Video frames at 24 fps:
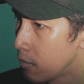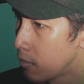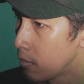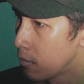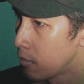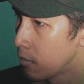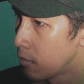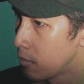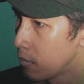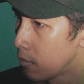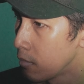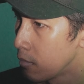
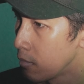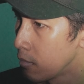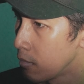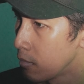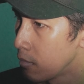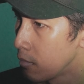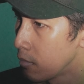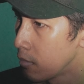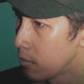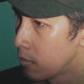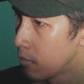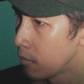
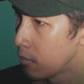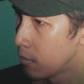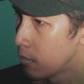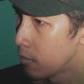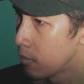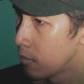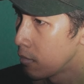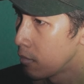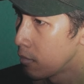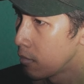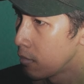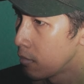
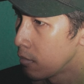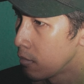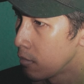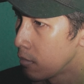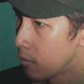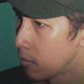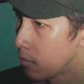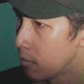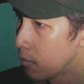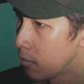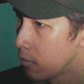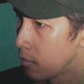Nothing is said.